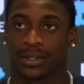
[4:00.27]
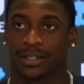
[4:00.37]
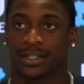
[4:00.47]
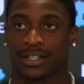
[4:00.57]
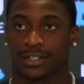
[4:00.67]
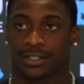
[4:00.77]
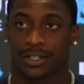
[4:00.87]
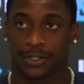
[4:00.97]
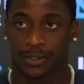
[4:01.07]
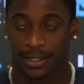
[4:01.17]
winning.
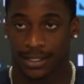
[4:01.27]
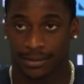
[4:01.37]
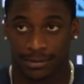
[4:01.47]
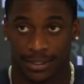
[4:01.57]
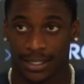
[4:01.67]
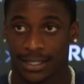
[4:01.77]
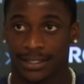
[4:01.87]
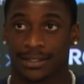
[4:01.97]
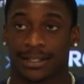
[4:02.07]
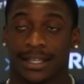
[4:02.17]
So
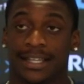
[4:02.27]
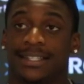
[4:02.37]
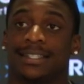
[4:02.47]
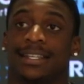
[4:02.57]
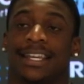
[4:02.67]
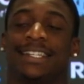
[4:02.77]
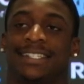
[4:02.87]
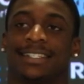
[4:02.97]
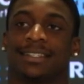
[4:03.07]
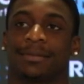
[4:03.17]
he
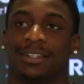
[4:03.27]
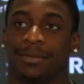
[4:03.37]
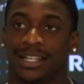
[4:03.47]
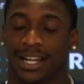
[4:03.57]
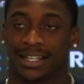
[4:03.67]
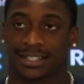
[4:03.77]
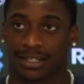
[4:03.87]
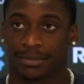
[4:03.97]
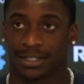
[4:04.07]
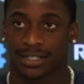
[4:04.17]
sees something in me that I see
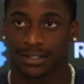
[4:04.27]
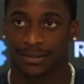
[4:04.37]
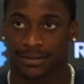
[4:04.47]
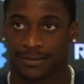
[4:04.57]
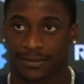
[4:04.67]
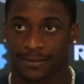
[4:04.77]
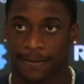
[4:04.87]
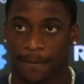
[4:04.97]
in myself. Does